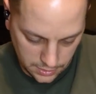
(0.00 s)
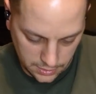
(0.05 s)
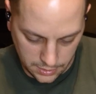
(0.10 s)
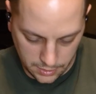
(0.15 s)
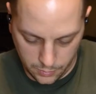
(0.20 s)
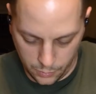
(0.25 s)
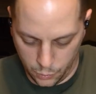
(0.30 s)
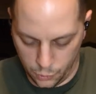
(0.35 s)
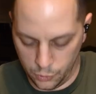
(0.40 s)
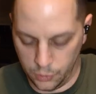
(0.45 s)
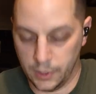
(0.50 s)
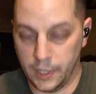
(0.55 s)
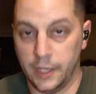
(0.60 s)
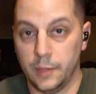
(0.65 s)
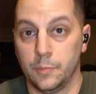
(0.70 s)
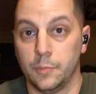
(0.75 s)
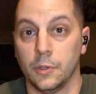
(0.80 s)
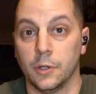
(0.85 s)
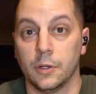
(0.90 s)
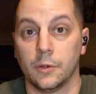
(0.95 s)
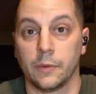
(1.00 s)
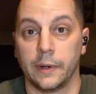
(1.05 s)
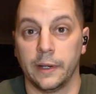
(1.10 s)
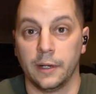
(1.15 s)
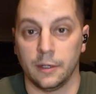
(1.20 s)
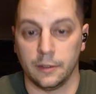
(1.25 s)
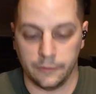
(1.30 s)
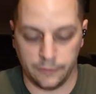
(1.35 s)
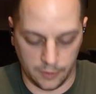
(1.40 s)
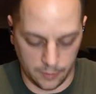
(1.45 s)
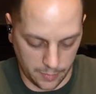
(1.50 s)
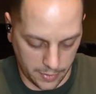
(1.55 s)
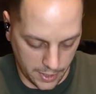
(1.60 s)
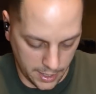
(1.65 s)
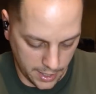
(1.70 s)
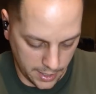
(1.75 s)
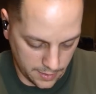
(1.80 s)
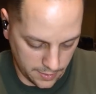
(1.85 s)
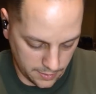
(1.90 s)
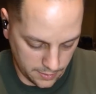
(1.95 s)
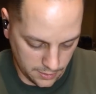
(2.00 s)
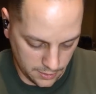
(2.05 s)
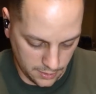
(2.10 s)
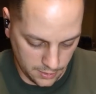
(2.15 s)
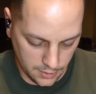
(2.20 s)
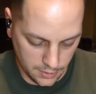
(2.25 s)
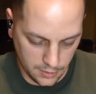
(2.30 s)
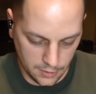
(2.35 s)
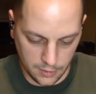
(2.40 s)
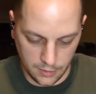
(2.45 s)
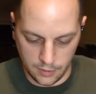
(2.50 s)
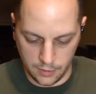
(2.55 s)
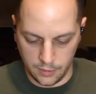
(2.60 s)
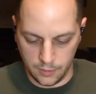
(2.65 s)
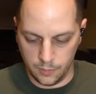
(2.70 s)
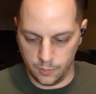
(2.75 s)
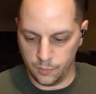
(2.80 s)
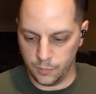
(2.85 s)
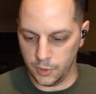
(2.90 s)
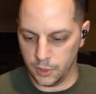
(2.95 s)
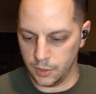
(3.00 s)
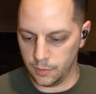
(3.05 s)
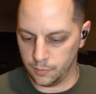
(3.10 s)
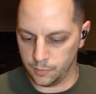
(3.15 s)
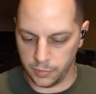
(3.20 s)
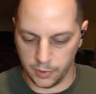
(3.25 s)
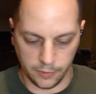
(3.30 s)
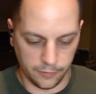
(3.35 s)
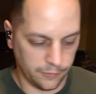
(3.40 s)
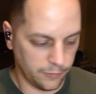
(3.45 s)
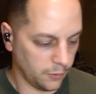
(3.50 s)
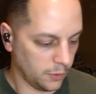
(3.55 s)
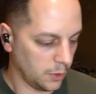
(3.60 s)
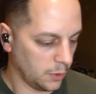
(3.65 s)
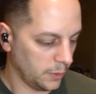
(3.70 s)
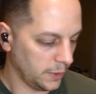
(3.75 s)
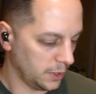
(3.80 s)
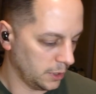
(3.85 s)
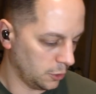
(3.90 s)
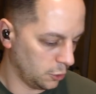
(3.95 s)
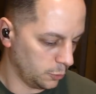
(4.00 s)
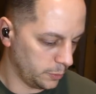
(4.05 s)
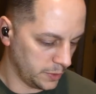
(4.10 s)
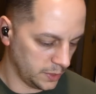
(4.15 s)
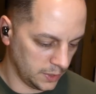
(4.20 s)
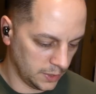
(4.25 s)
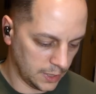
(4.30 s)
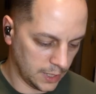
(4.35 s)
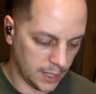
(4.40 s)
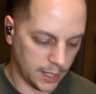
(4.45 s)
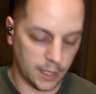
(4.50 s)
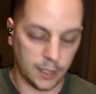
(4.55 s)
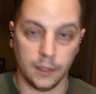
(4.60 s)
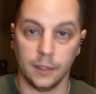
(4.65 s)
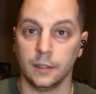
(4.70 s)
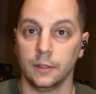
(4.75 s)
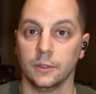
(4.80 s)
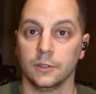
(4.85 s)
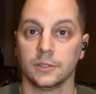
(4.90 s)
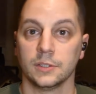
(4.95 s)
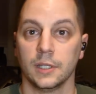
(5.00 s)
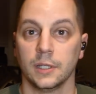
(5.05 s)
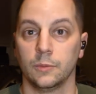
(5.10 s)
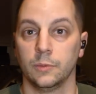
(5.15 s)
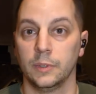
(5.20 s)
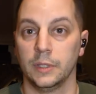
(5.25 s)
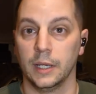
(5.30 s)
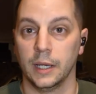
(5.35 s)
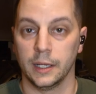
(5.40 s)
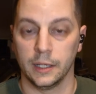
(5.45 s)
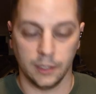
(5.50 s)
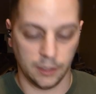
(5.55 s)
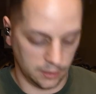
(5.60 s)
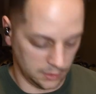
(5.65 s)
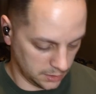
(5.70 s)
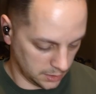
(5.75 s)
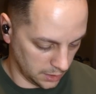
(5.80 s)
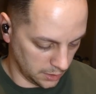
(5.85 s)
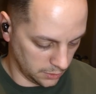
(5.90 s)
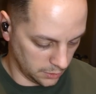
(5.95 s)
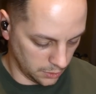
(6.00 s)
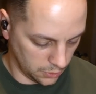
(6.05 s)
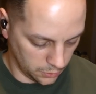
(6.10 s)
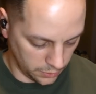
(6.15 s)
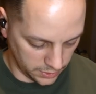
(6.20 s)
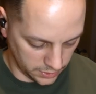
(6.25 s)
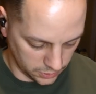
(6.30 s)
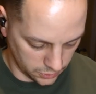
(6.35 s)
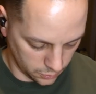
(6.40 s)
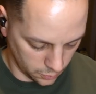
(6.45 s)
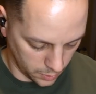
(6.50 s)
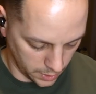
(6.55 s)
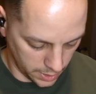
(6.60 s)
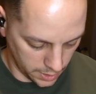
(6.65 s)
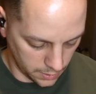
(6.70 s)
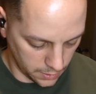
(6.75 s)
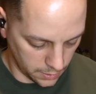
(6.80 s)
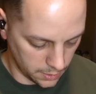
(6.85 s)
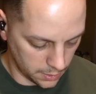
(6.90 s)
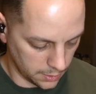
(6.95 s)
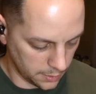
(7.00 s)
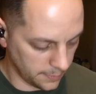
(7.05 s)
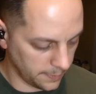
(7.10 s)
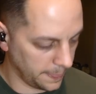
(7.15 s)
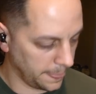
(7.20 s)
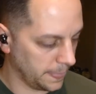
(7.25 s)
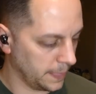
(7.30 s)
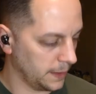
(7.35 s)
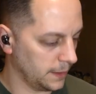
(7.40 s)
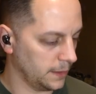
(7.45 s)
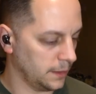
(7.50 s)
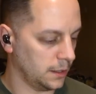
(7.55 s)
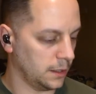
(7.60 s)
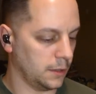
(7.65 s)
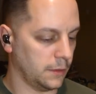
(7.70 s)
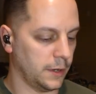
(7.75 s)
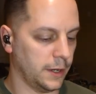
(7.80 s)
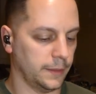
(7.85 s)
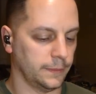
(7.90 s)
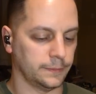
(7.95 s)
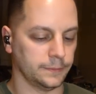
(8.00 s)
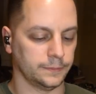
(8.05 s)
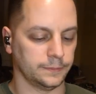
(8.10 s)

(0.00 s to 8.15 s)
a Moon Knight book right off the bat. But before we open that, it looks like we got a note as well. Alright.